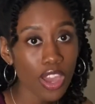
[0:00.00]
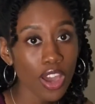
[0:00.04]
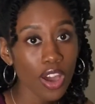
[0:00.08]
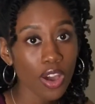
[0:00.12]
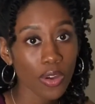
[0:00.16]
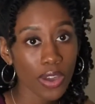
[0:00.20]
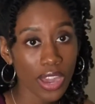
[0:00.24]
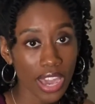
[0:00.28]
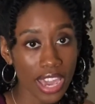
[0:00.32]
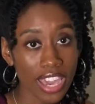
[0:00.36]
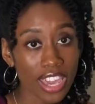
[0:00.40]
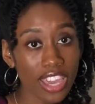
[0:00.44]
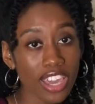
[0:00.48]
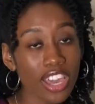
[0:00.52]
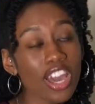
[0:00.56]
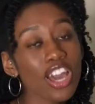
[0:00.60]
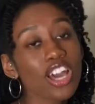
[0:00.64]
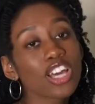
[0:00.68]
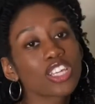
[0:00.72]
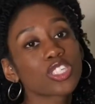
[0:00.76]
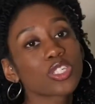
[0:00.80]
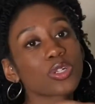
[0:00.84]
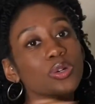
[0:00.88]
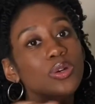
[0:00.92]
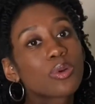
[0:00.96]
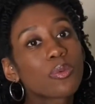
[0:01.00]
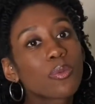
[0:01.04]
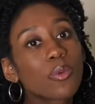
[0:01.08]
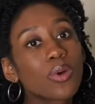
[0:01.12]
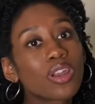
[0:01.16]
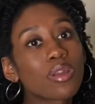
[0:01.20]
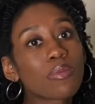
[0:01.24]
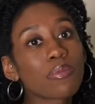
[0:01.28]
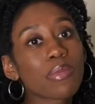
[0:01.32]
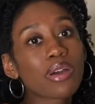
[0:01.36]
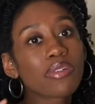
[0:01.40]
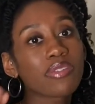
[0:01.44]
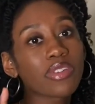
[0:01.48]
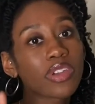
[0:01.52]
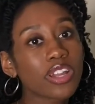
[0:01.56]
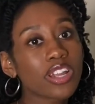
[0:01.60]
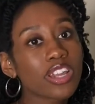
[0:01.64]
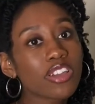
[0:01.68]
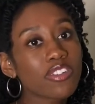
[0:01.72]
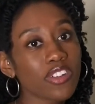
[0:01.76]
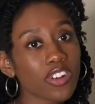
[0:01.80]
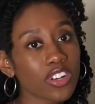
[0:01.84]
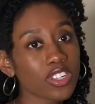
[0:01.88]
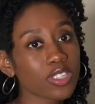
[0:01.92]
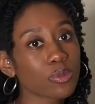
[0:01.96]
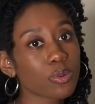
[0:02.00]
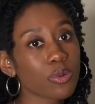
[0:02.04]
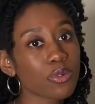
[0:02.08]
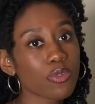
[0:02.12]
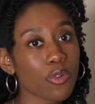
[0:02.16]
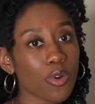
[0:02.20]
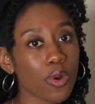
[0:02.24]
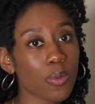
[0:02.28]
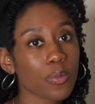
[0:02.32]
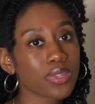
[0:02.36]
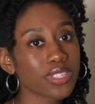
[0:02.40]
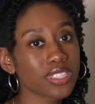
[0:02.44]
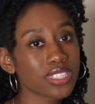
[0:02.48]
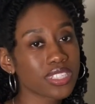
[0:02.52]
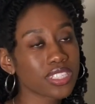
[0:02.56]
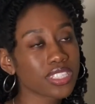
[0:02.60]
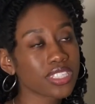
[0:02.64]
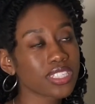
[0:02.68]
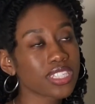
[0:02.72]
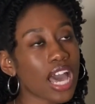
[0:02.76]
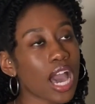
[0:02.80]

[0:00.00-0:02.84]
Okay, so in one of my very first performances,